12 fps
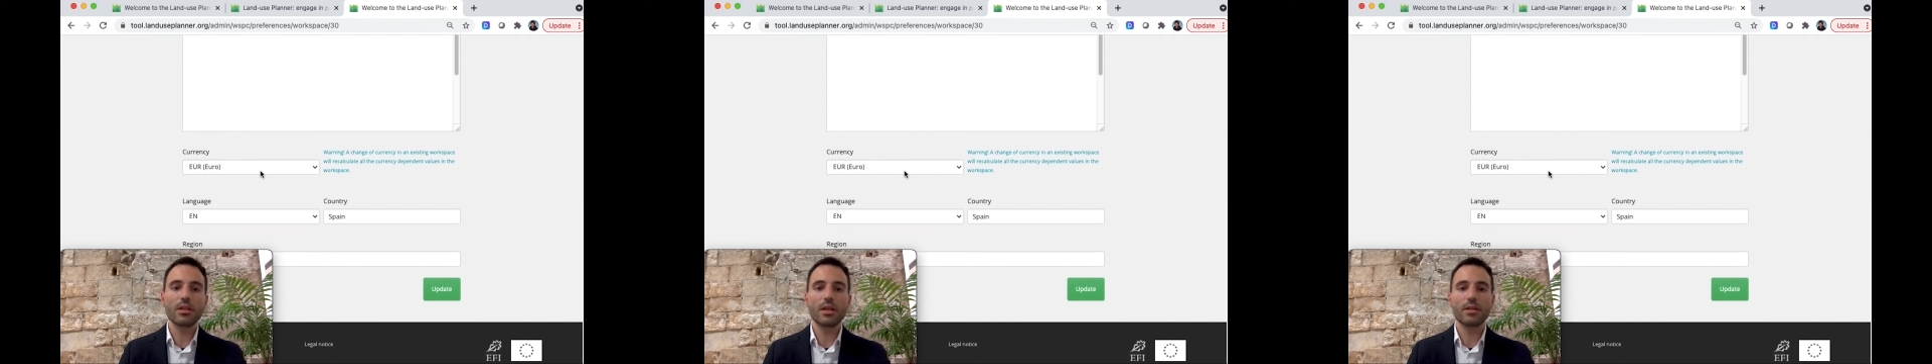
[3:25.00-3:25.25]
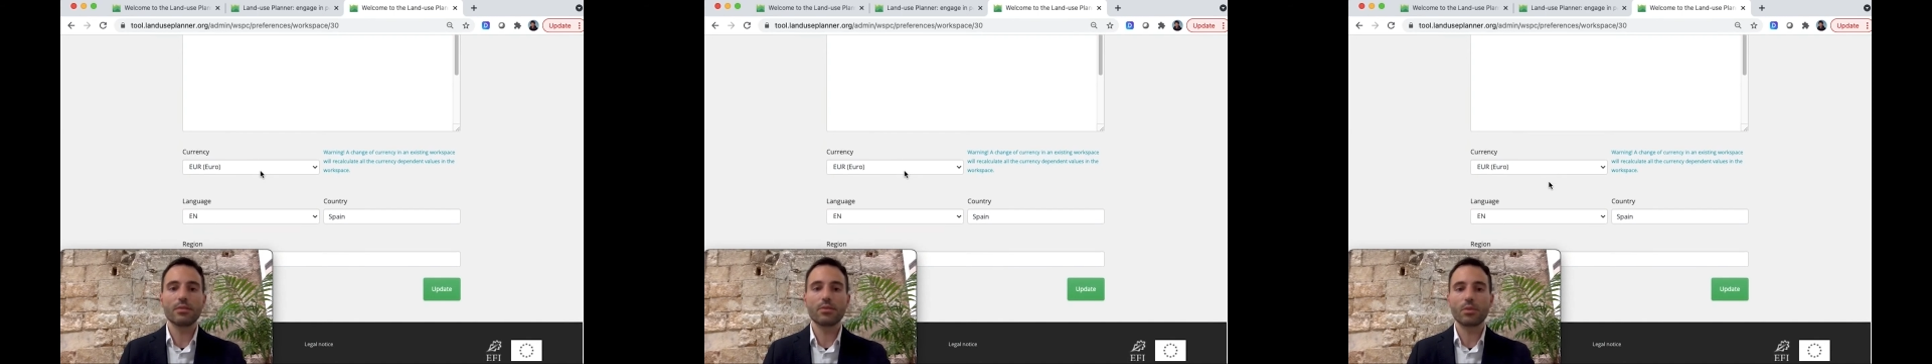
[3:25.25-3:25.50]
and
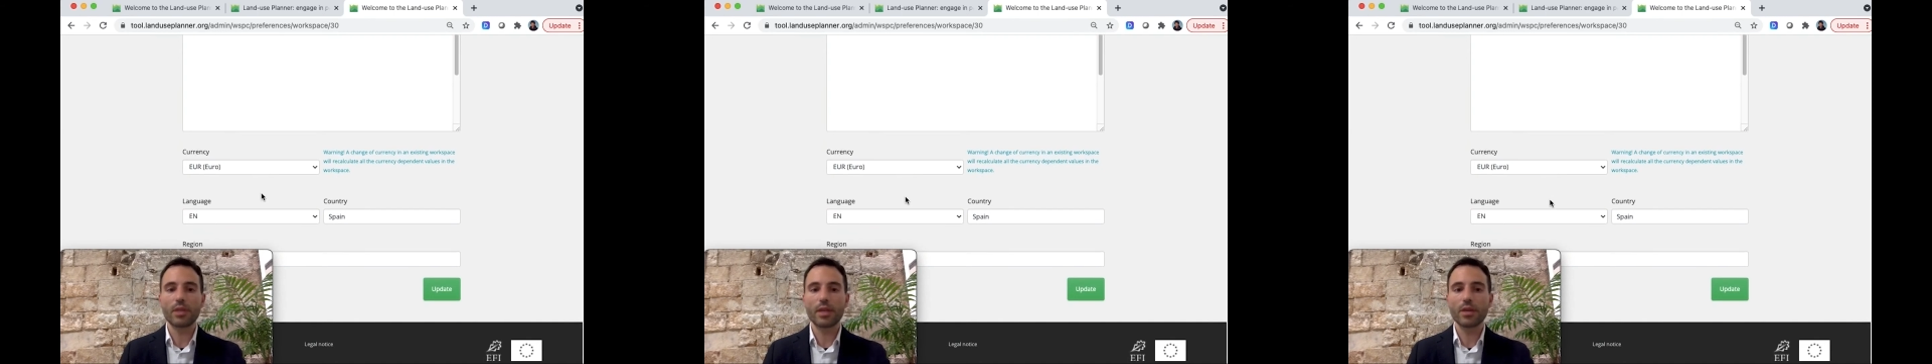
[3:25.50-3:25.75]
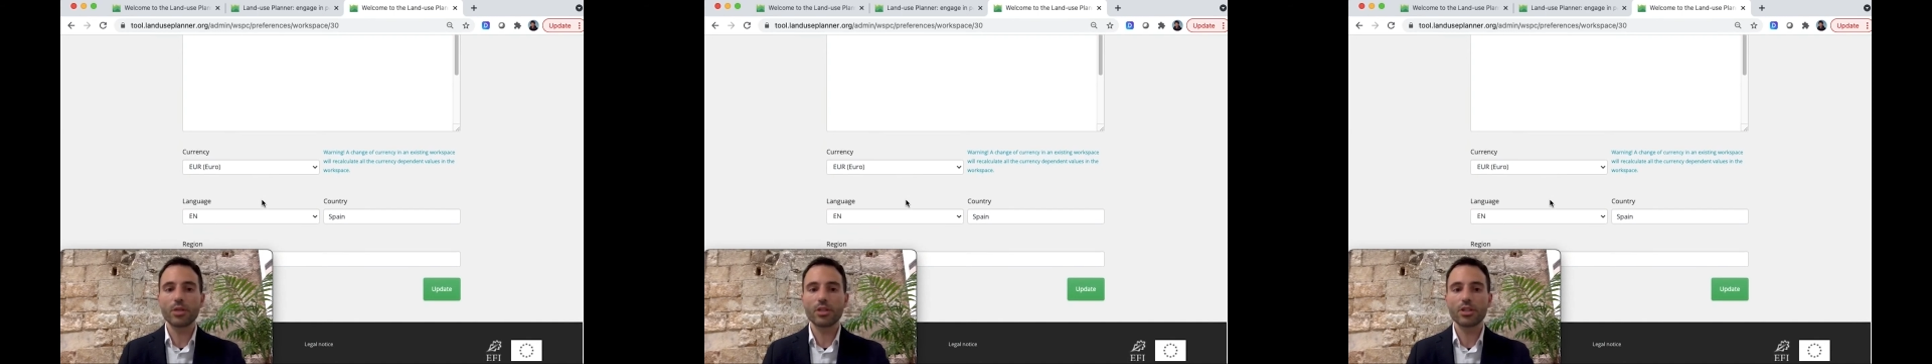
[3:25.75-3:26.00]
default
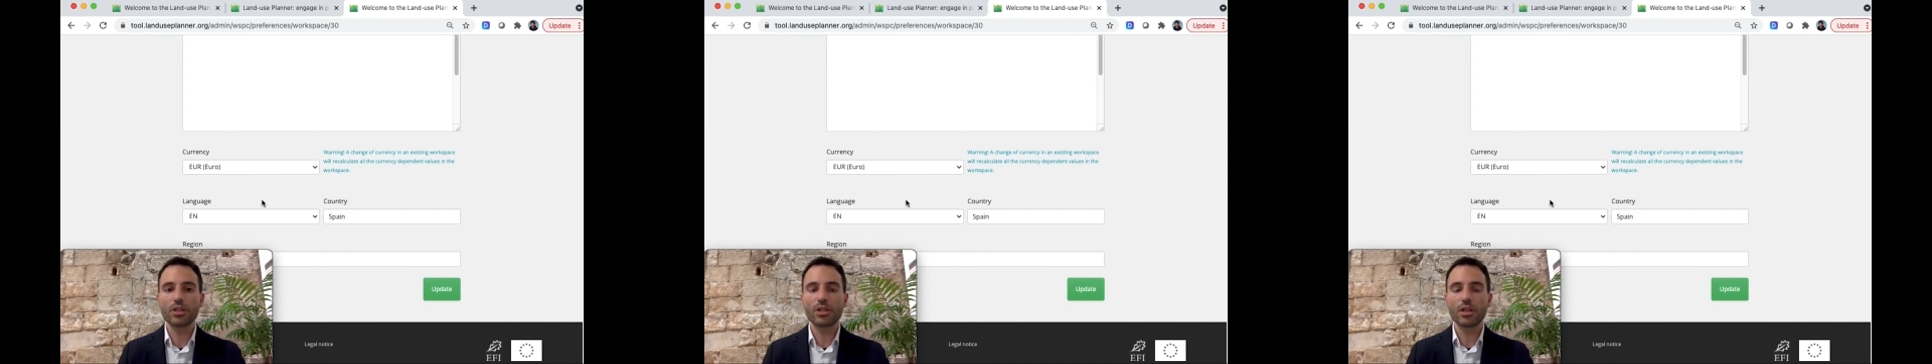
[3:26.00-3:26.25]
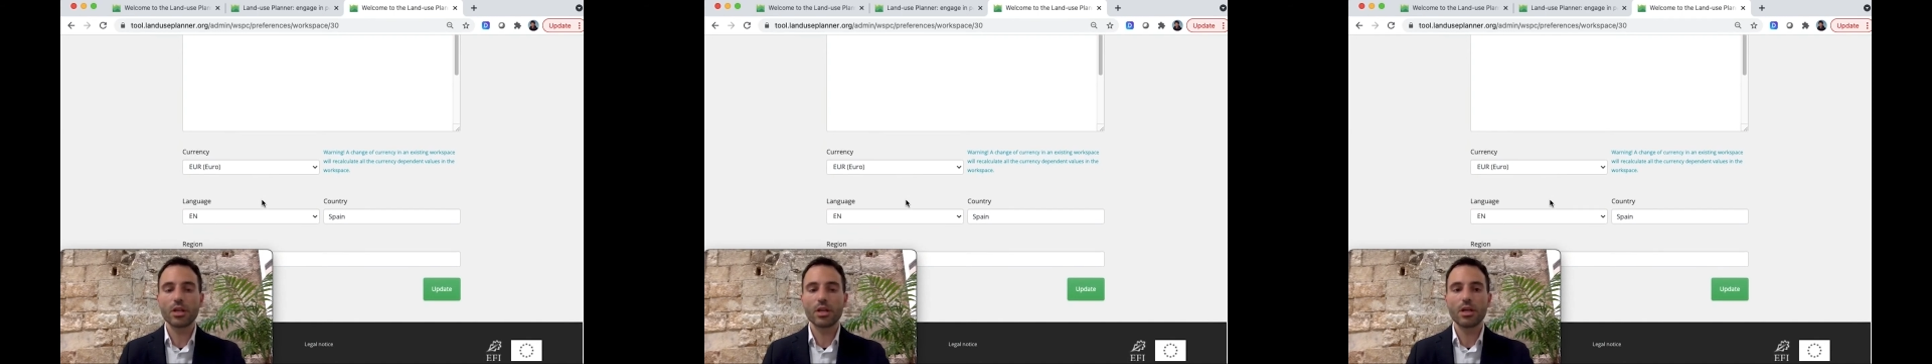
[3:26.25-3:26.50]
language
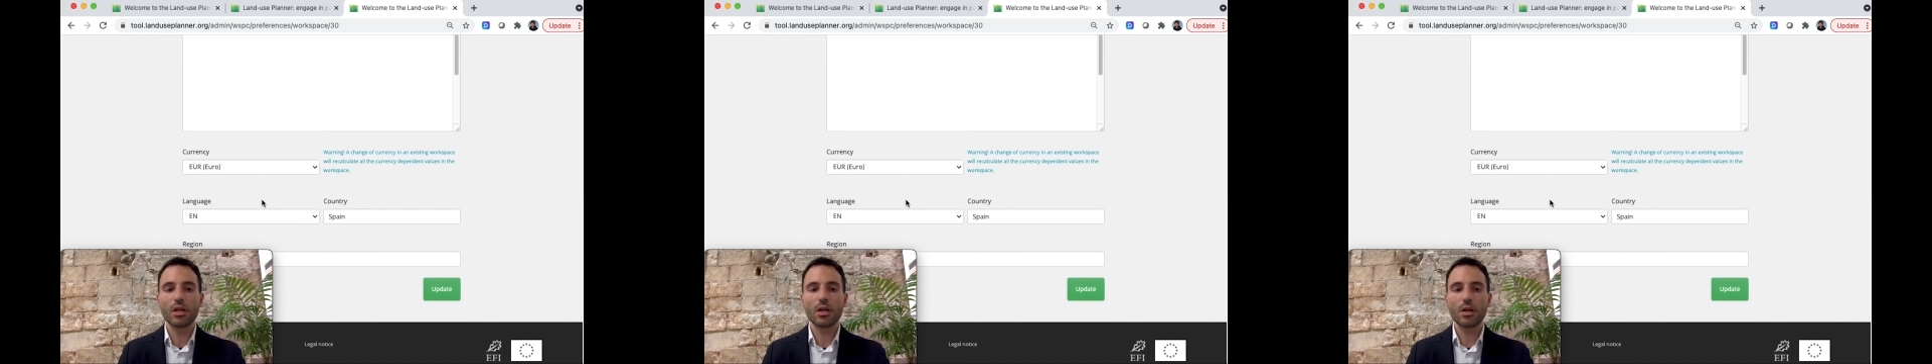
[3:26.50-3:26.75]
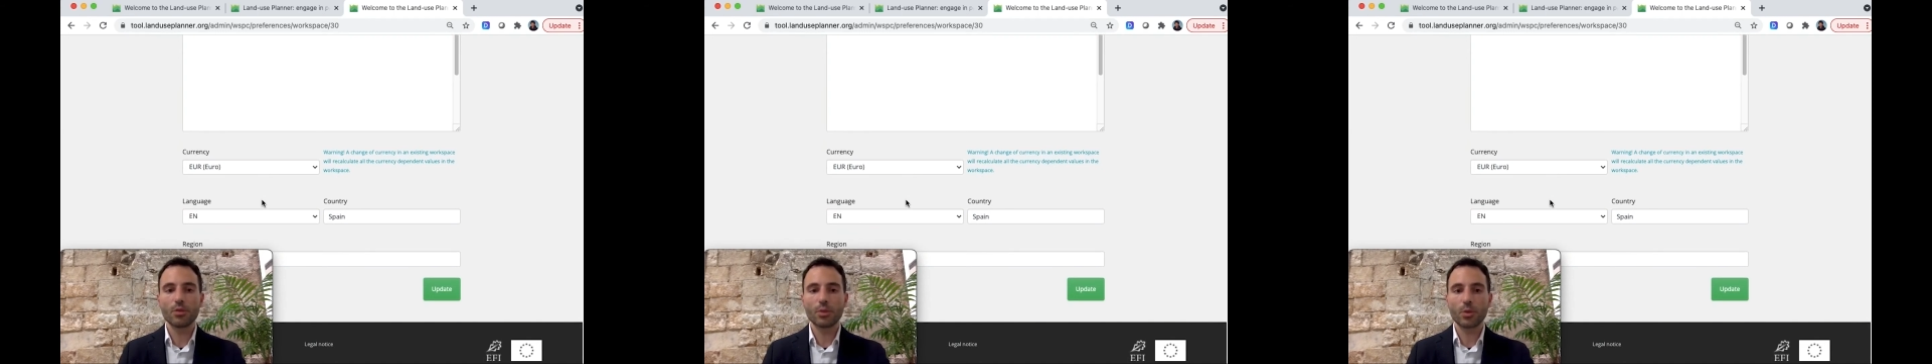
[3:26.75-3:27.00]

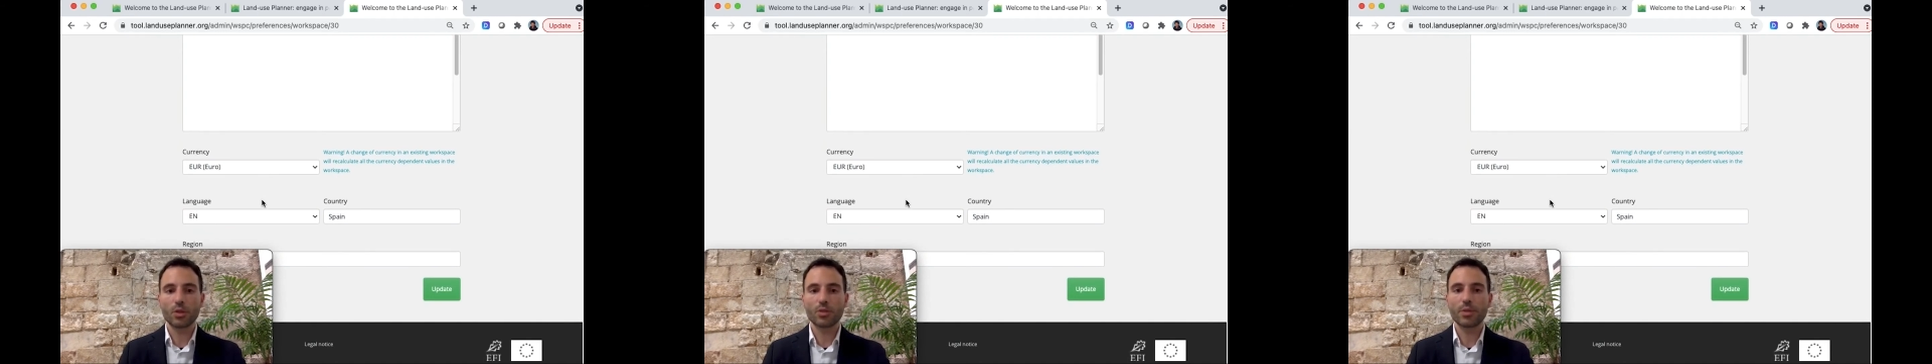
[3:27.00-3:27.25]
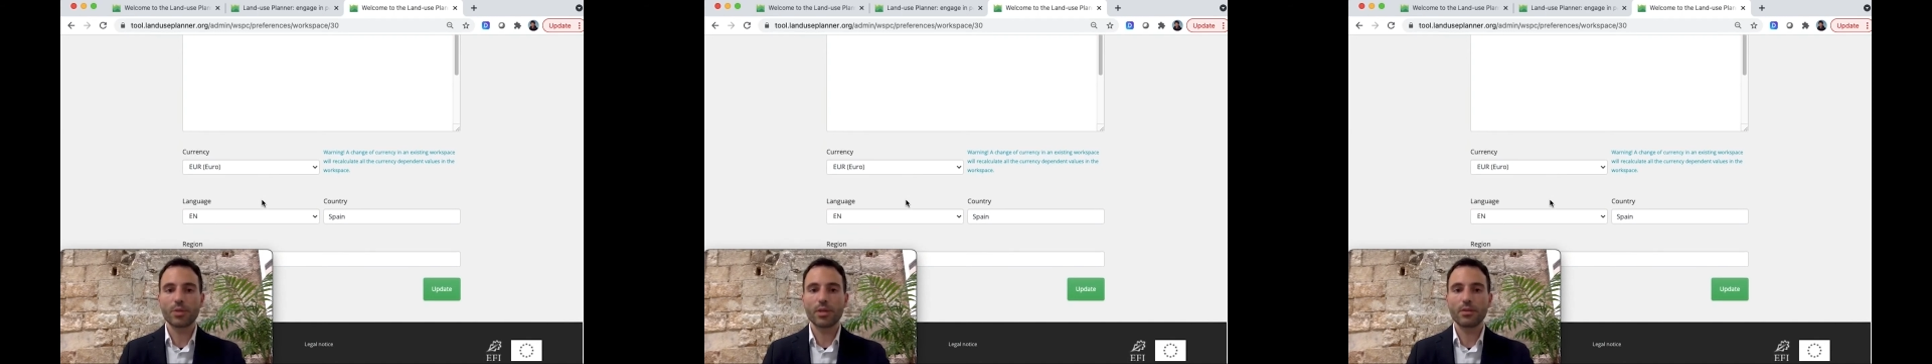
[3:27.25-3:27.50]
of your
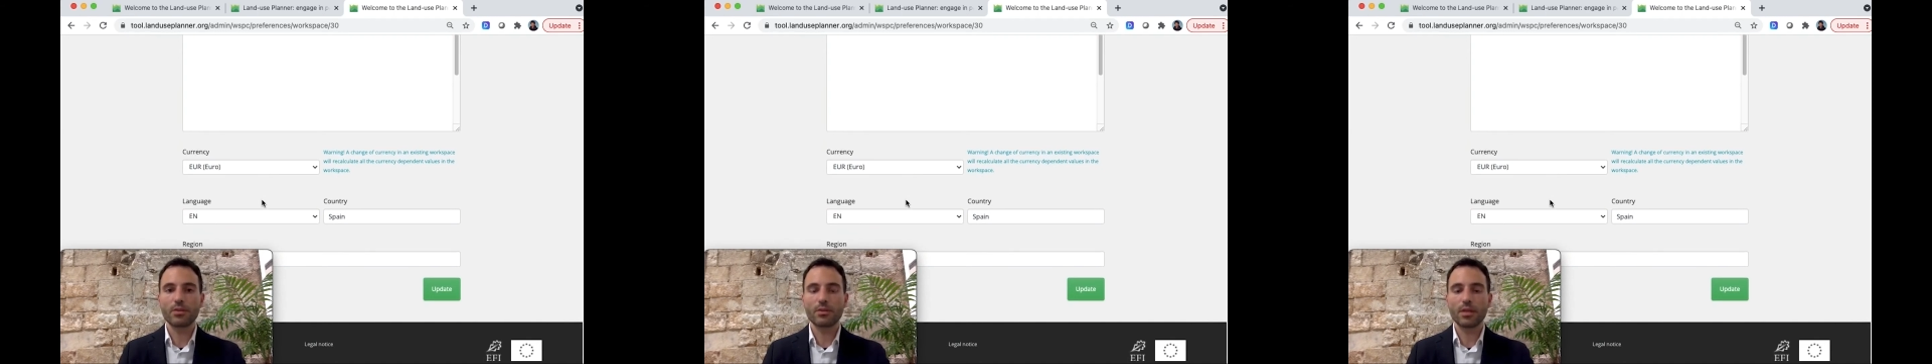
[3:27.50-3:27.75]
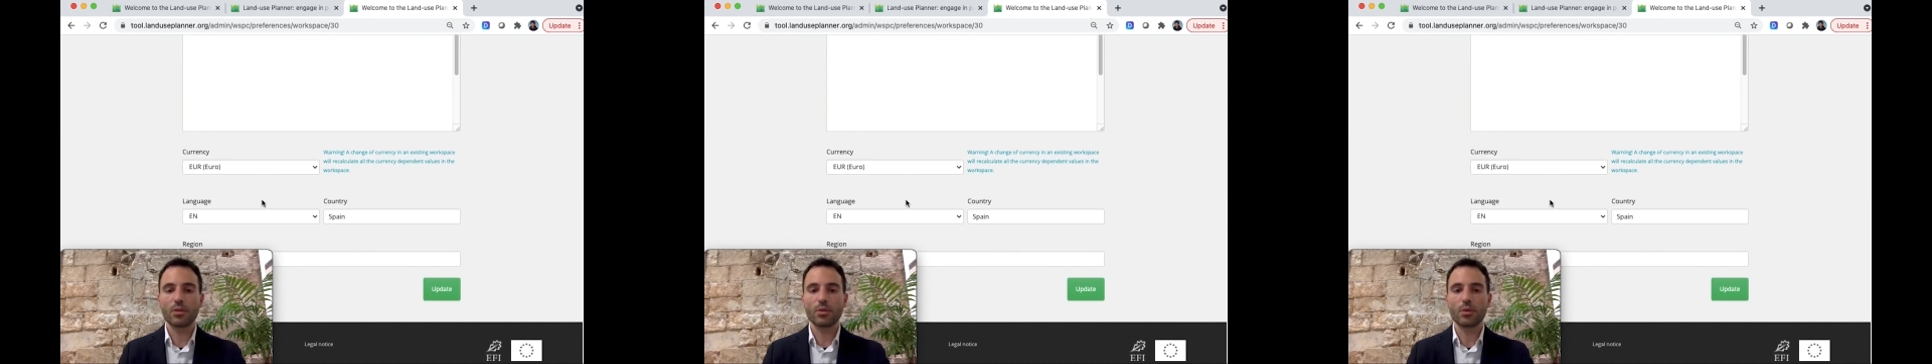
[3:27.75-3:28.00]
workspace
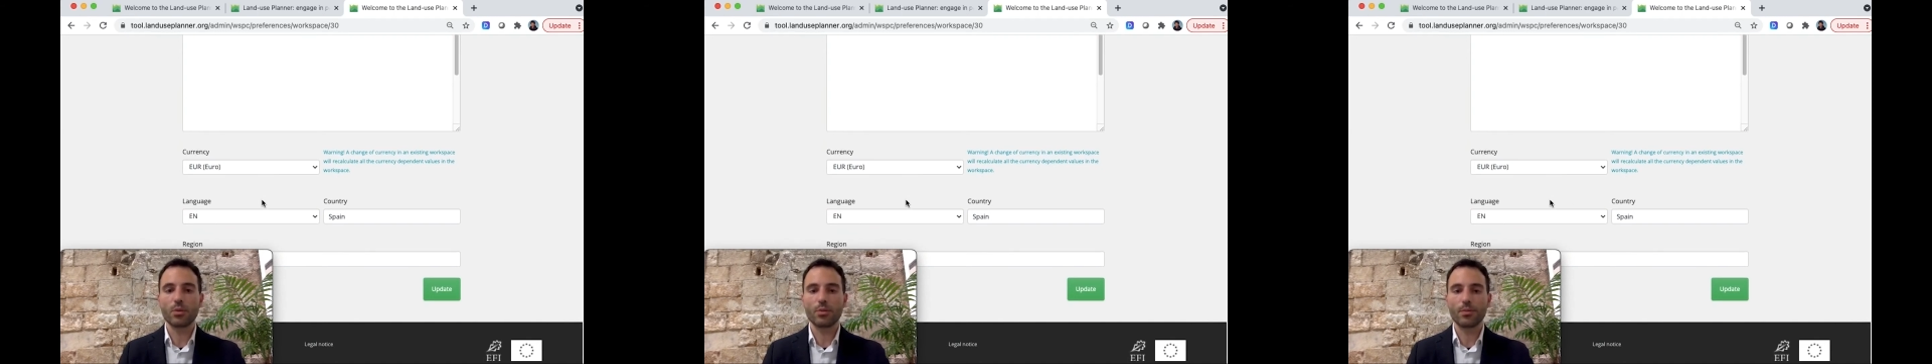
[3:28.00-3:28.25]
and tool.